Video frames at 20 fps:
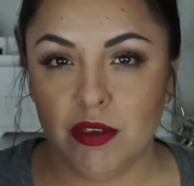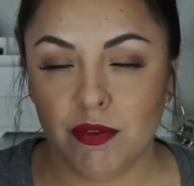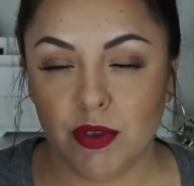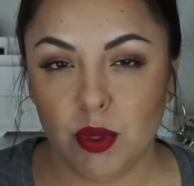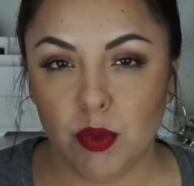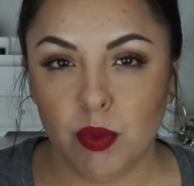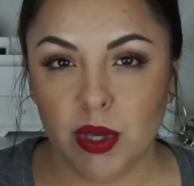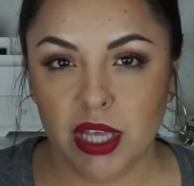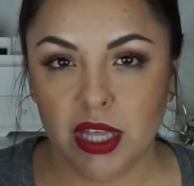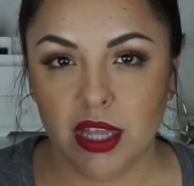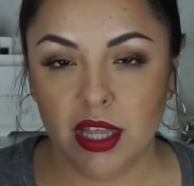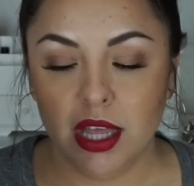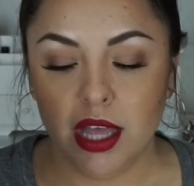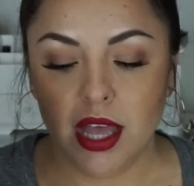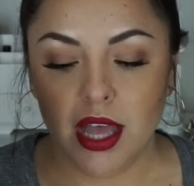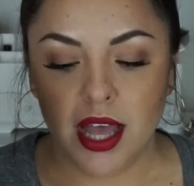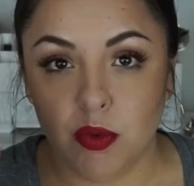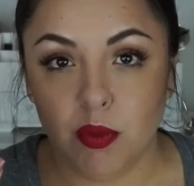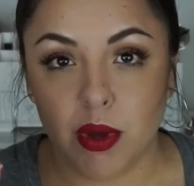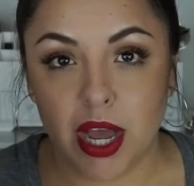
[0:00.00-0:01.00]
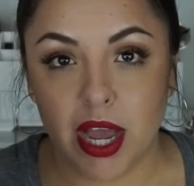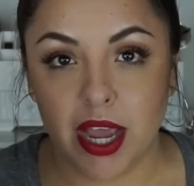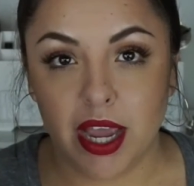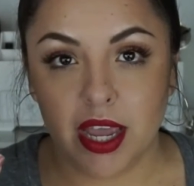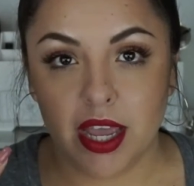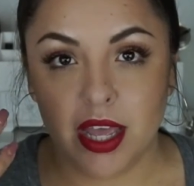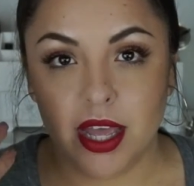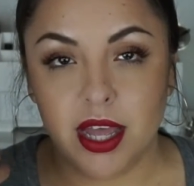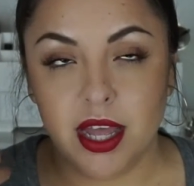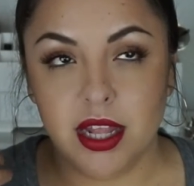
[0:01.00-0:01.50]
if you will.
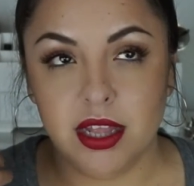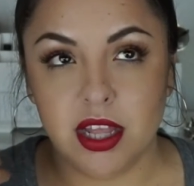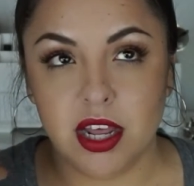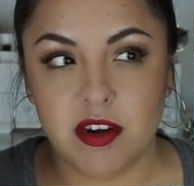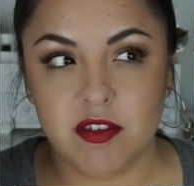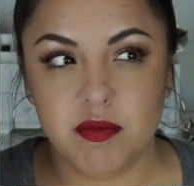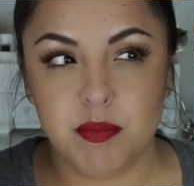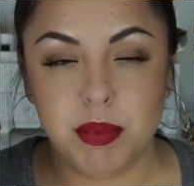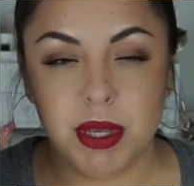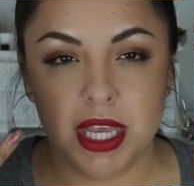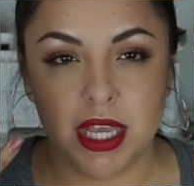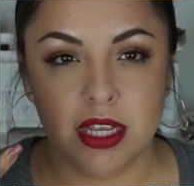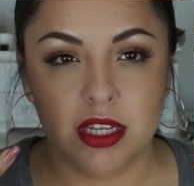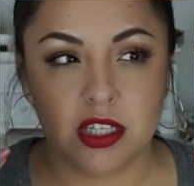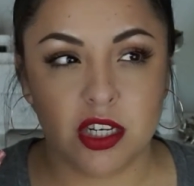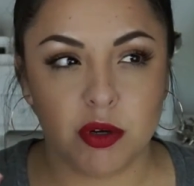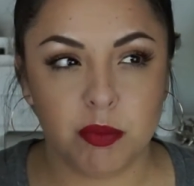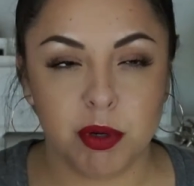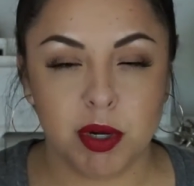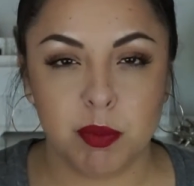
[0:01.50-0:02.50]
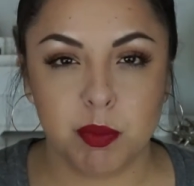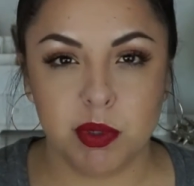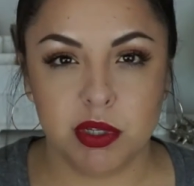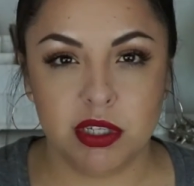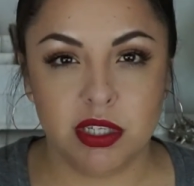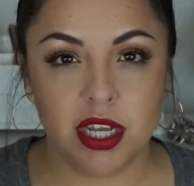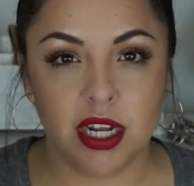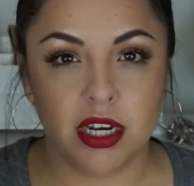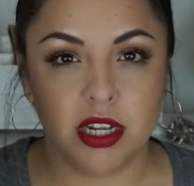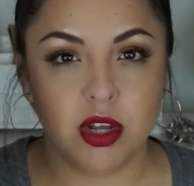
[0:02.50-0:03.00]
Why a lot of pinks or
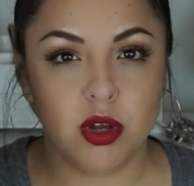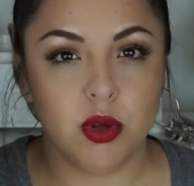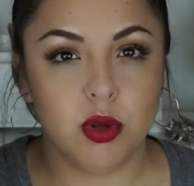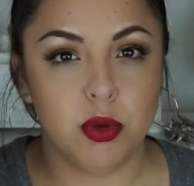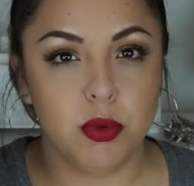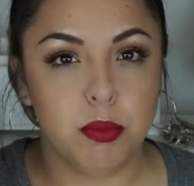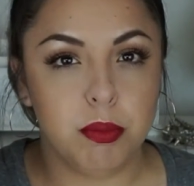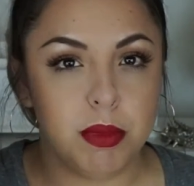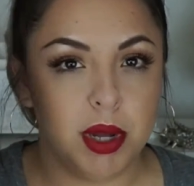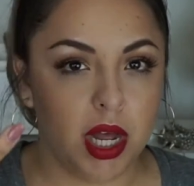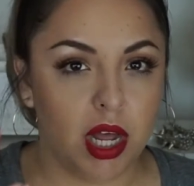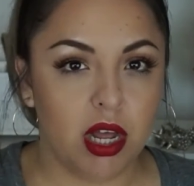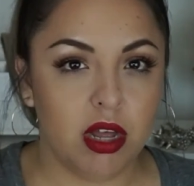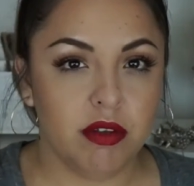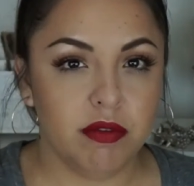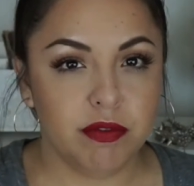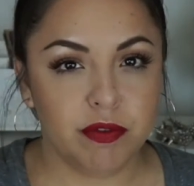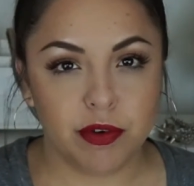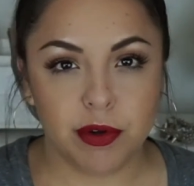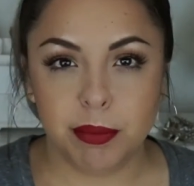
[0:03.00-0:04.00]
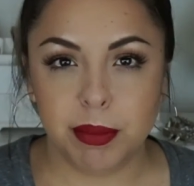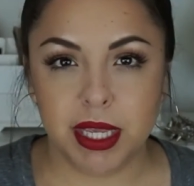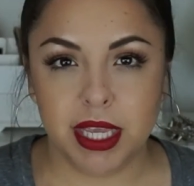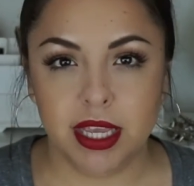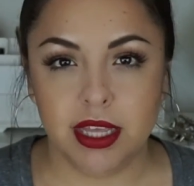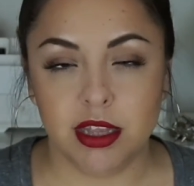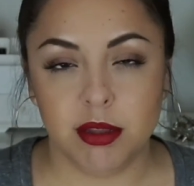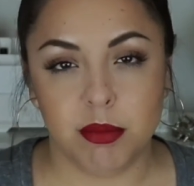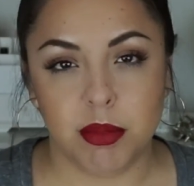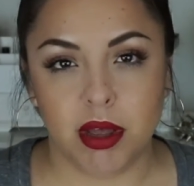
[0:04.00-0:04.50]
purples tend to go mauve for
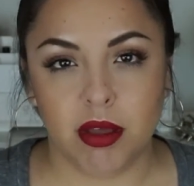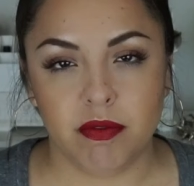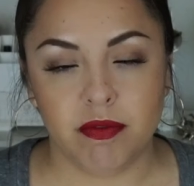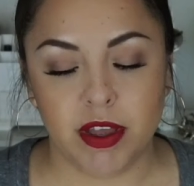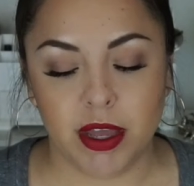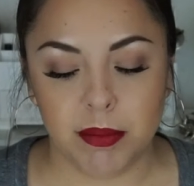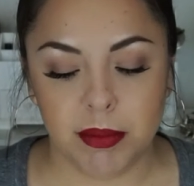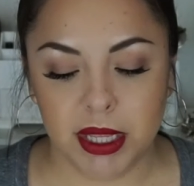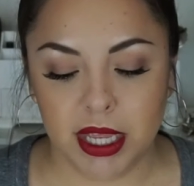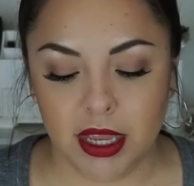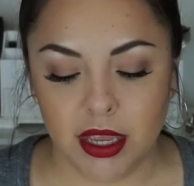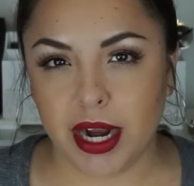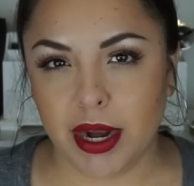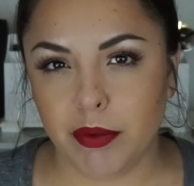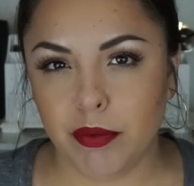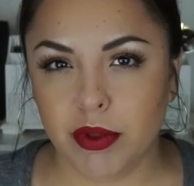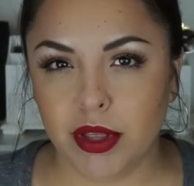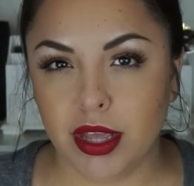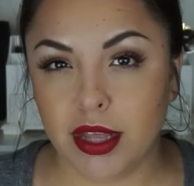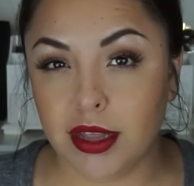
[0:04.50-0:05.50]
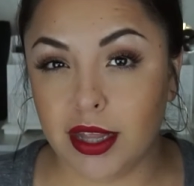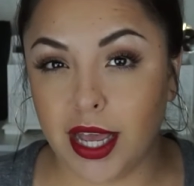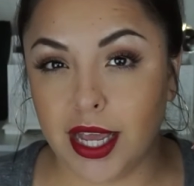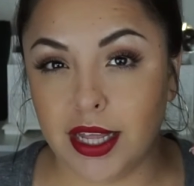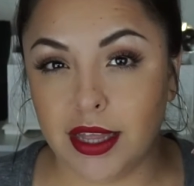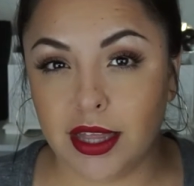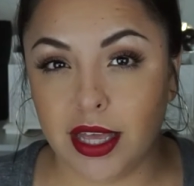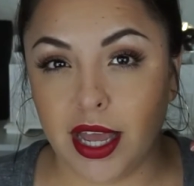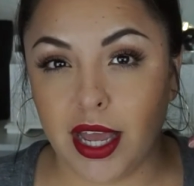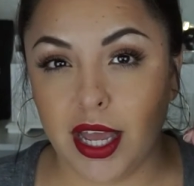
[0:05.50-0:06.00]
me in the mauve family. But I really
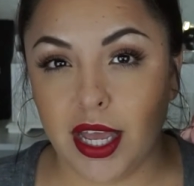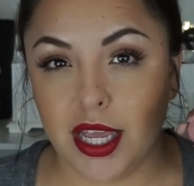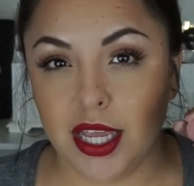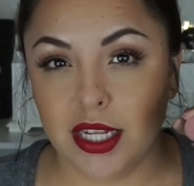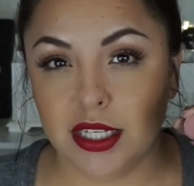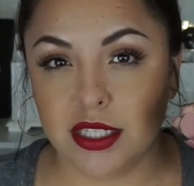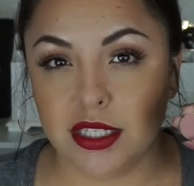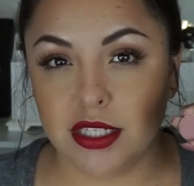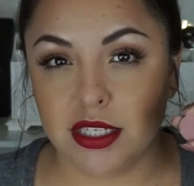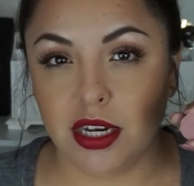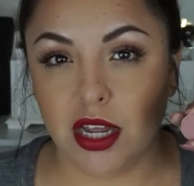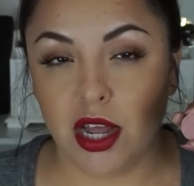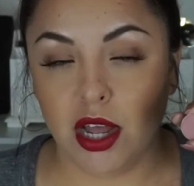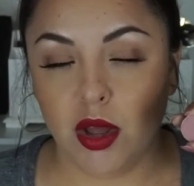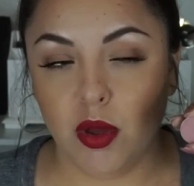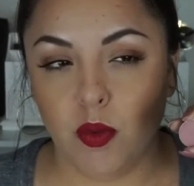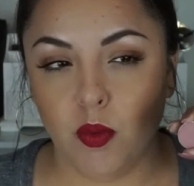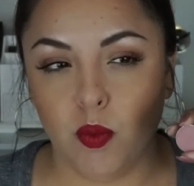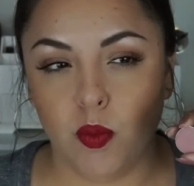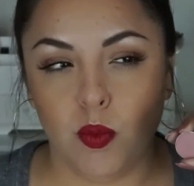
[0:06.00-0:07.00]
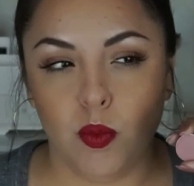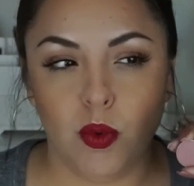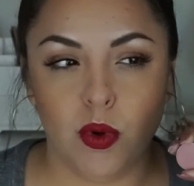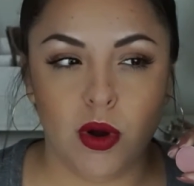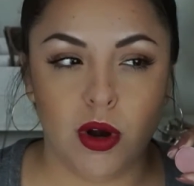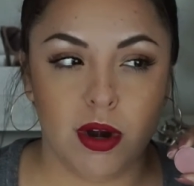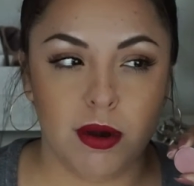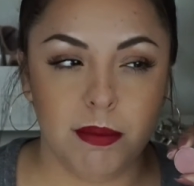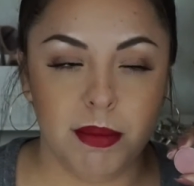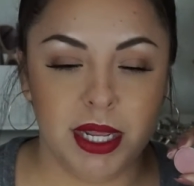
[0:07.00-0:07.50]
like that. It's not
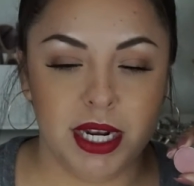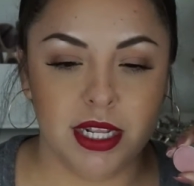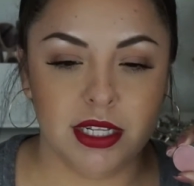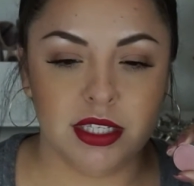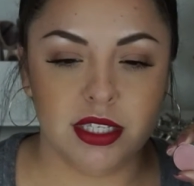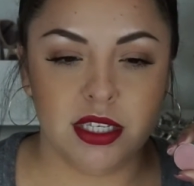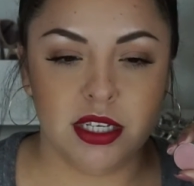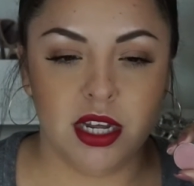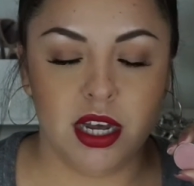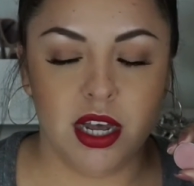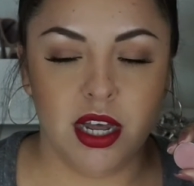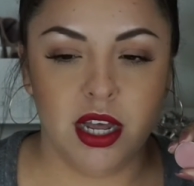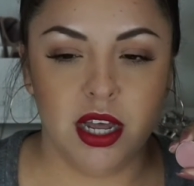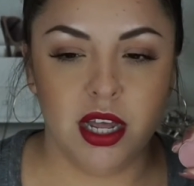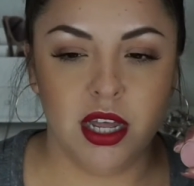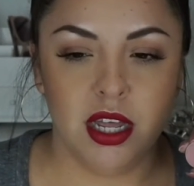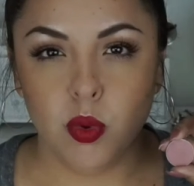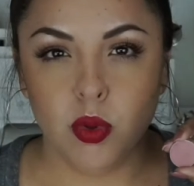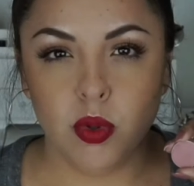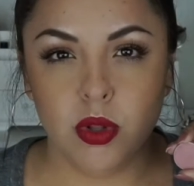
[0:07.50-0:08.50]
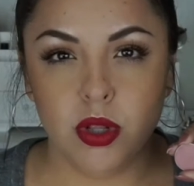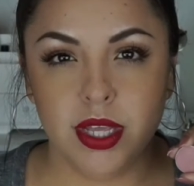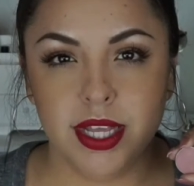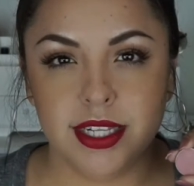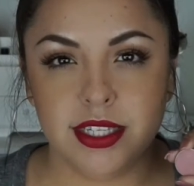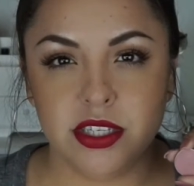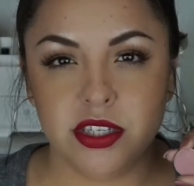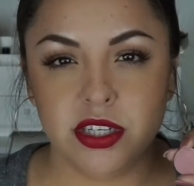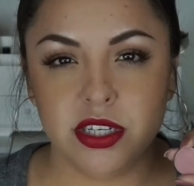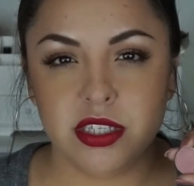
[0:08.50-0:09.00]
warm and it's not cool.
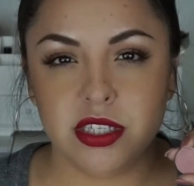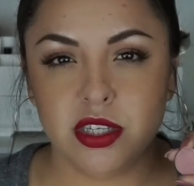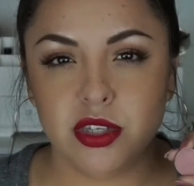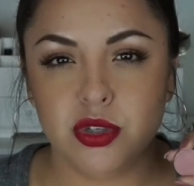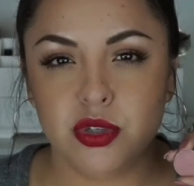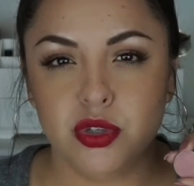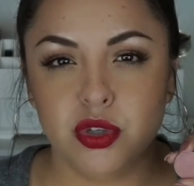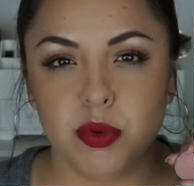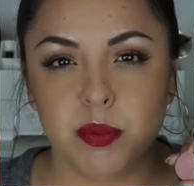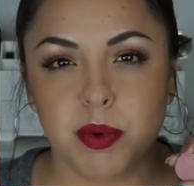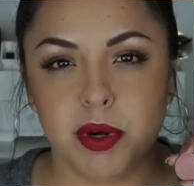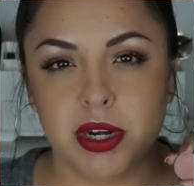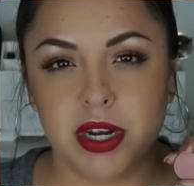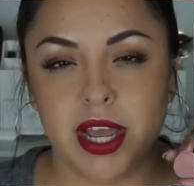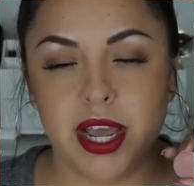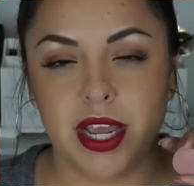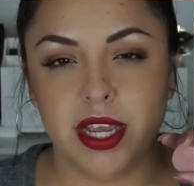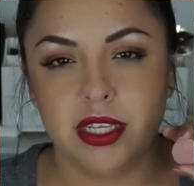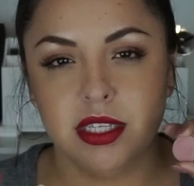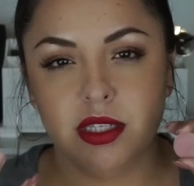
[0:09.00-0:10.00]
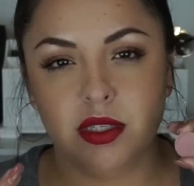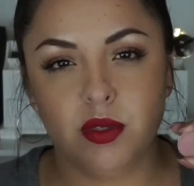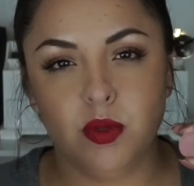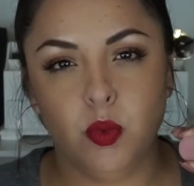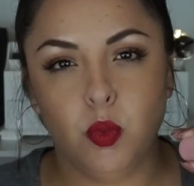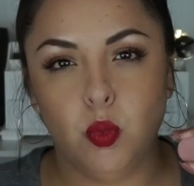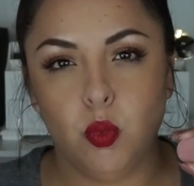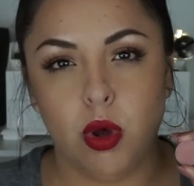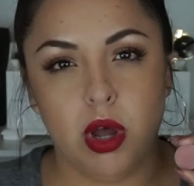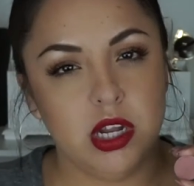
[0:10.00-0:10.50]
It's just a super nice
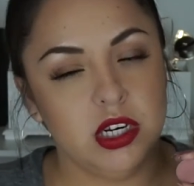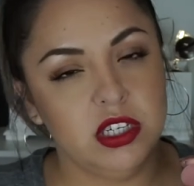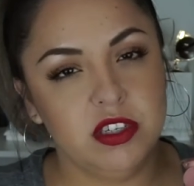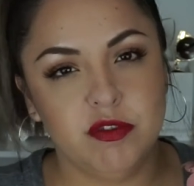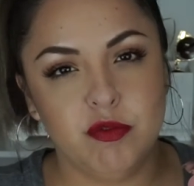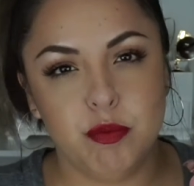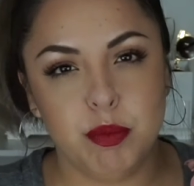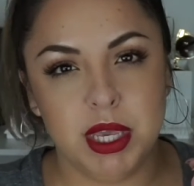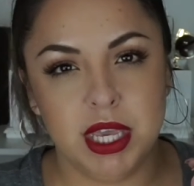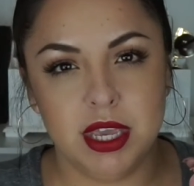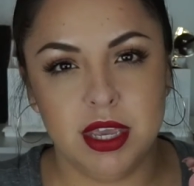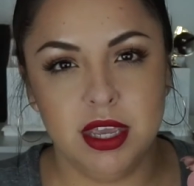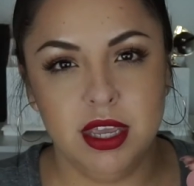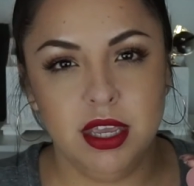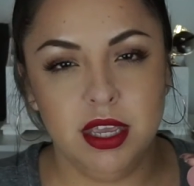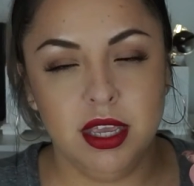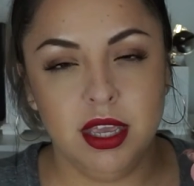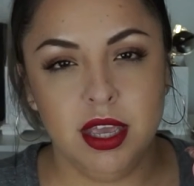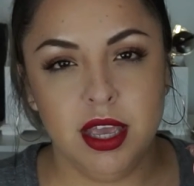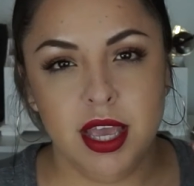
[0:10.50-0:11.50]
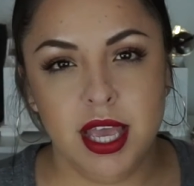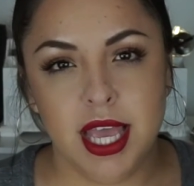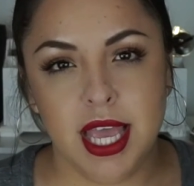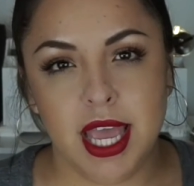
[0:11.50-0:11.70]
wash of pink.